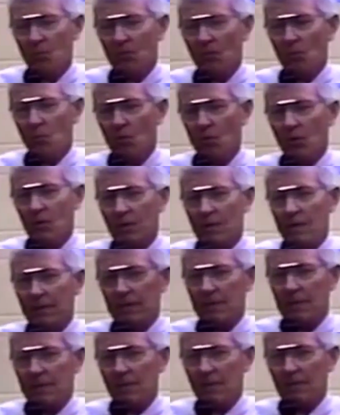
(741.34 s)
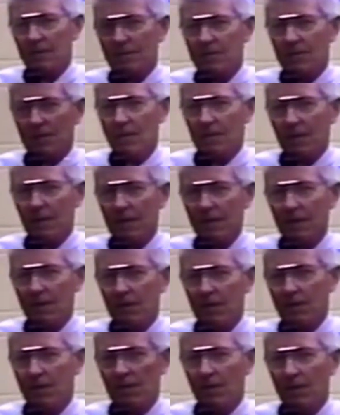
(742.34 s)
will work diligently
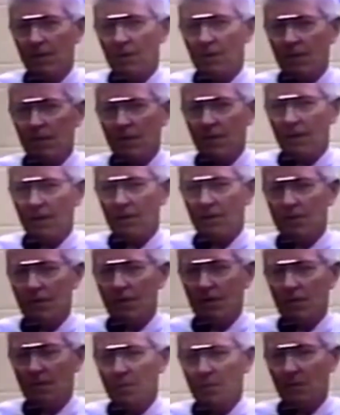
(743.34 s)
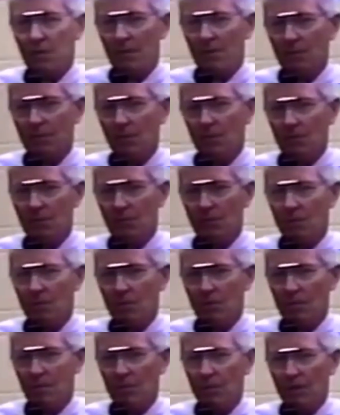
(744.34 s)
and hard, and our young people, you'll
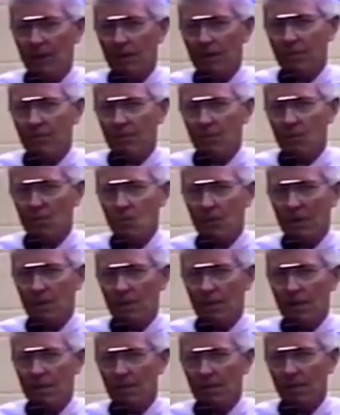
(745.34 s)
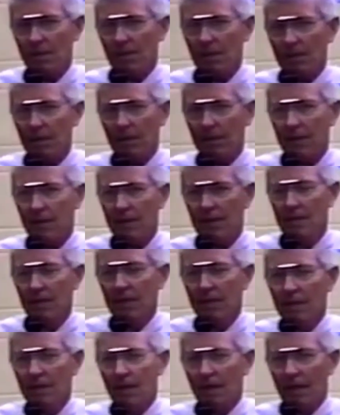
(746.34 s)
be proud of the way they play,
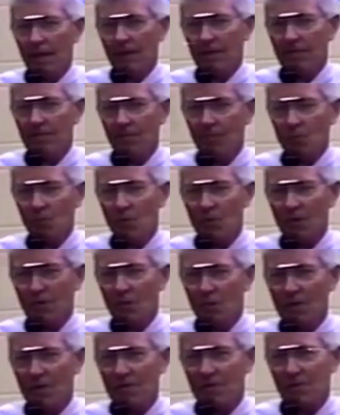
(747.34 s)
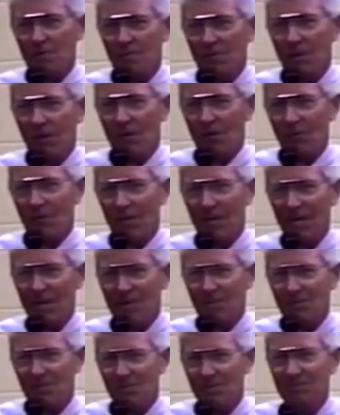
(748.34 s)
and we're going to win some ball
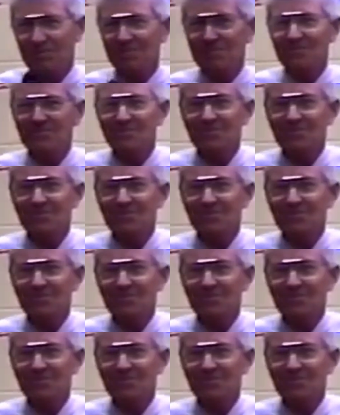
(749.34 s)
games